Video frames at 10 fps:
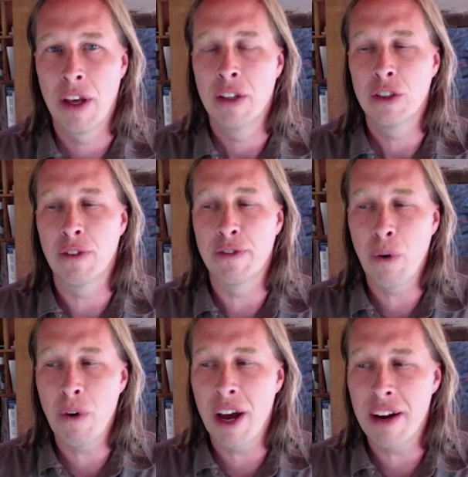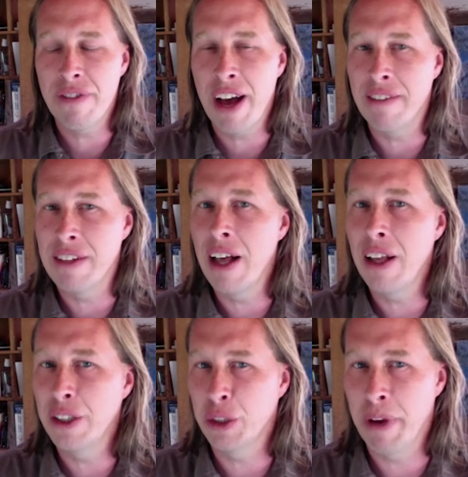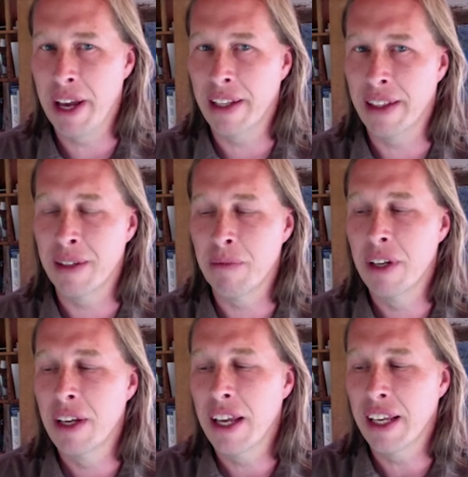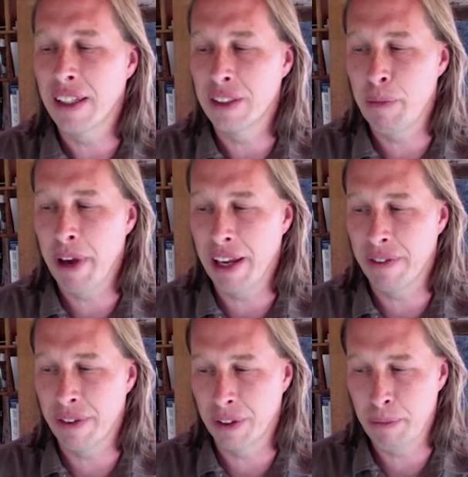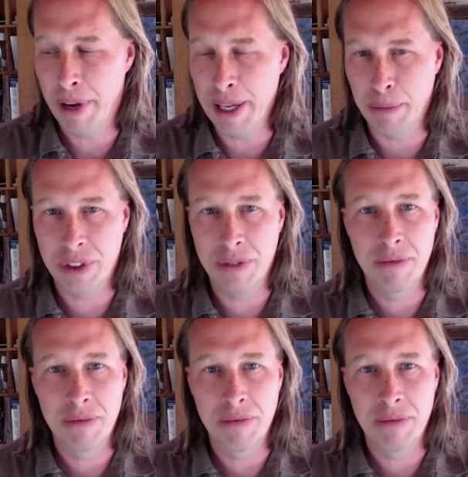So $4 out of $5 you're paying them is to pay for pipes.